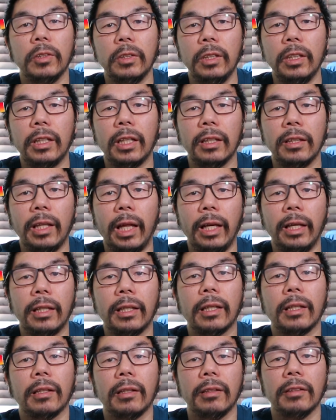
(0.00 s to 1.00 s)
you can
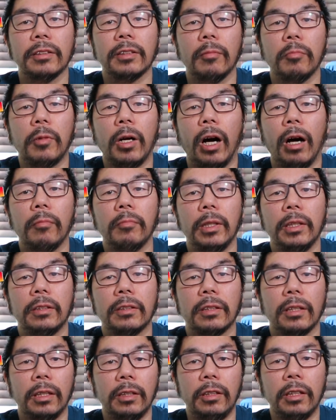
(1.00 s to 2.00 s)
link some
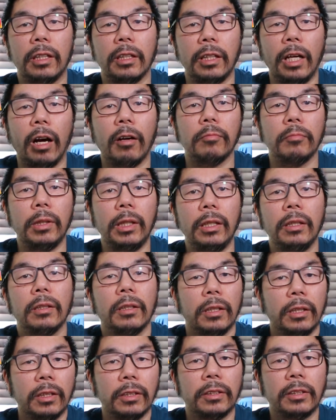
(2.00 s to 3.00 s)
comments and you can help me
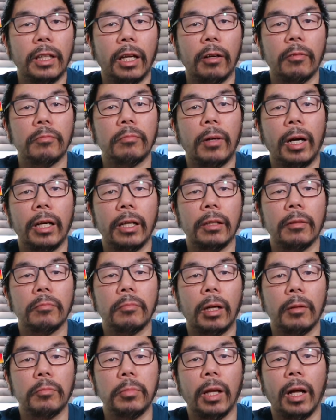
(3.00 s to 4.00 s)
set up my
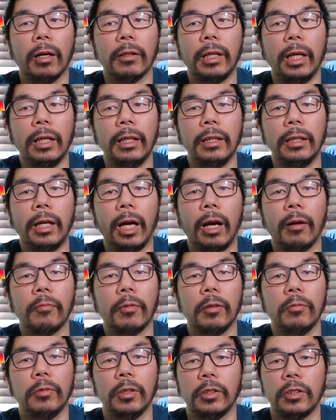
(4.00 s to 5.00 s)
blogging
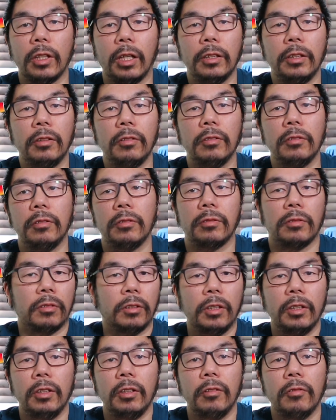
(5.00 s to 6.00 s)
camera, which I use
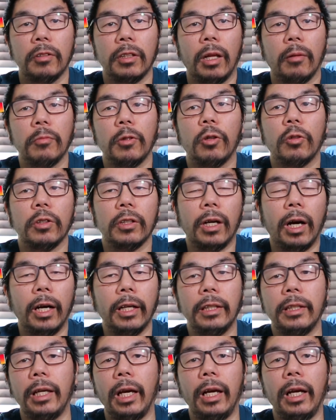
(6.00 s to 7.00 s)
when I'm going
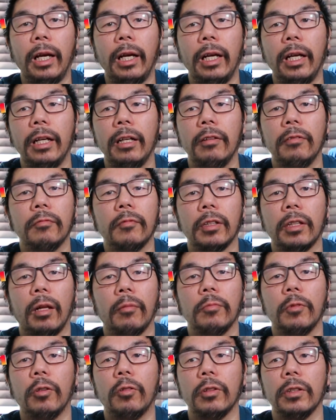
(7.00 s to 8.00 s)
hiking, when
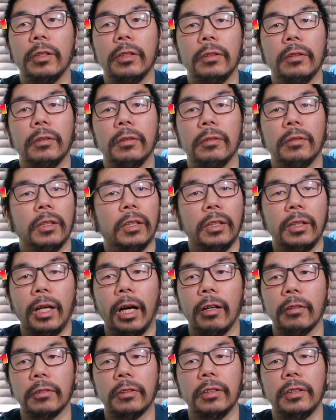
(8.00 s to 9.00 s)
I'm going
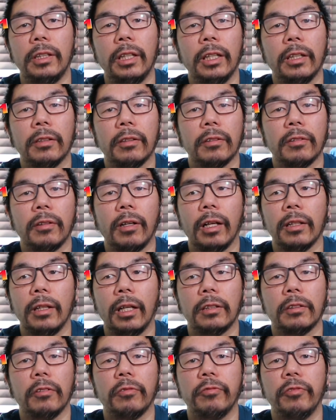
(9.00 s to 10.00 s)
out to dinner. I
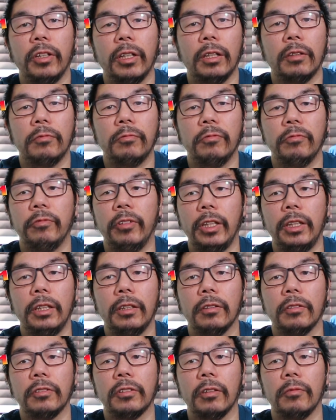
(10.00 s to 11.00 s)
like to film
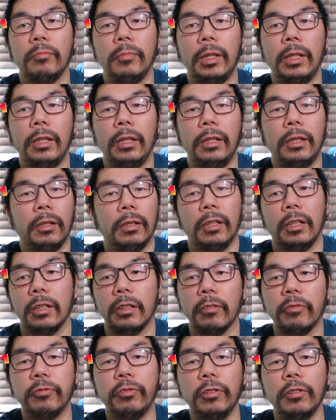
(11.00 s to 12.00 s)
videos of me,
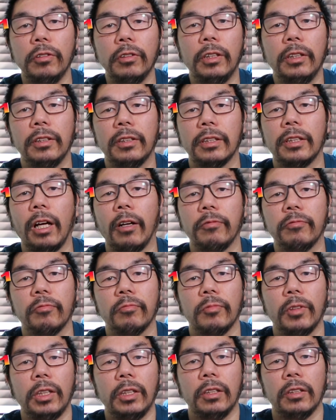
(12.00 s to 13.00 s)
the food and stuff.
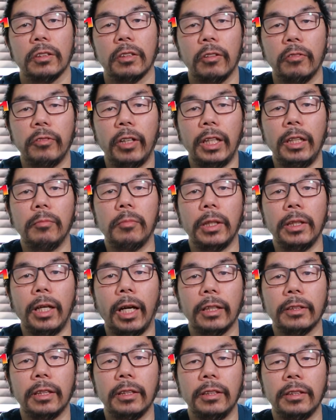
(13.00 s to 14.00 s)
So if anybody
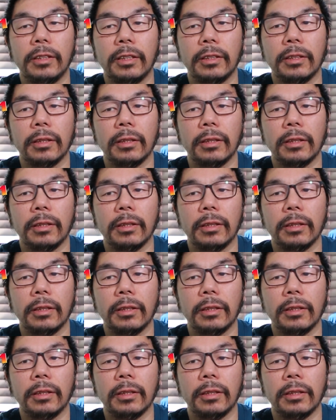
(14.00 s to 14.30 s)
has any